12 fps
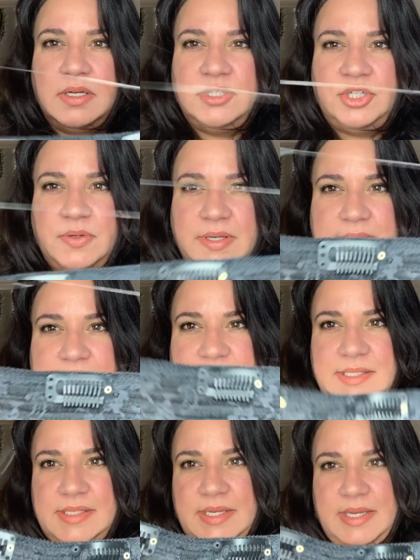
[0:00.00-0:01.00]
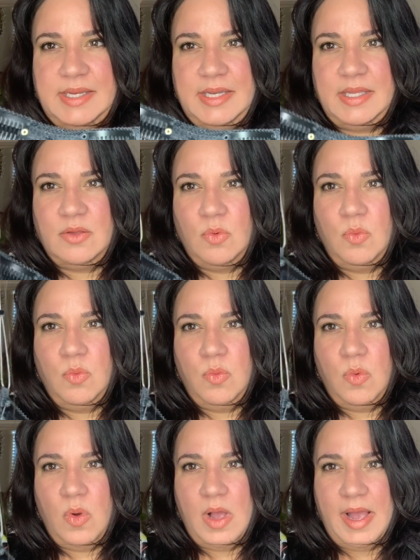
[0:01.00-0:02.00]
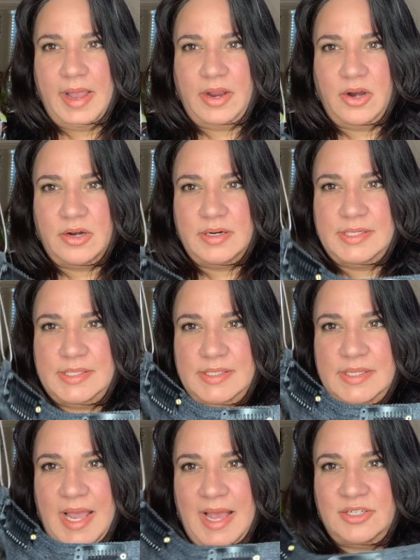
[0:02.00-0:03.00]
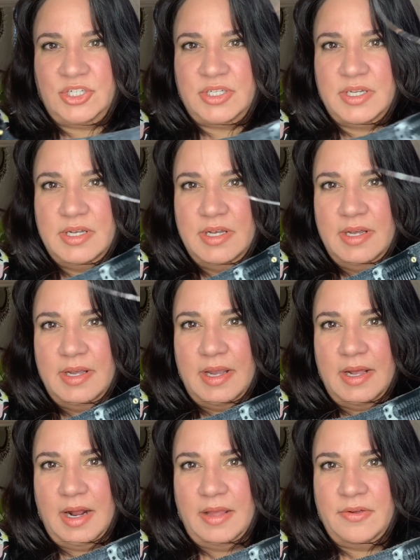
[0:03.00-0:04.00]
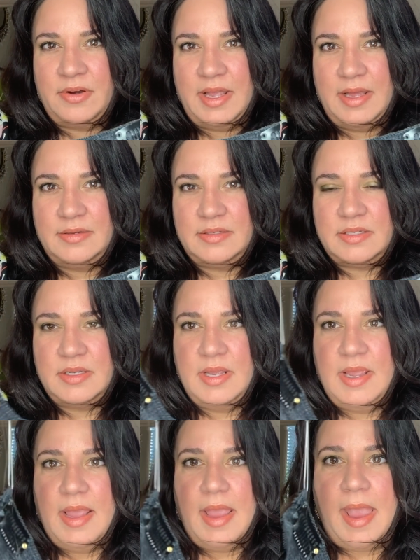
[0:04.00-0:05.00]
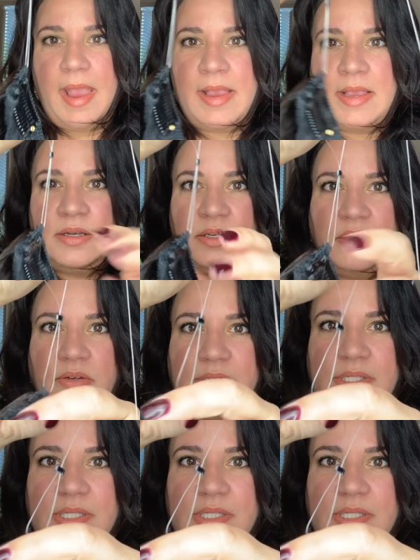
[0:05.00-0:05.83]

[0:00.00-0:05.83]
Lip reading: As you can see, the wire is attached at either end, and you'll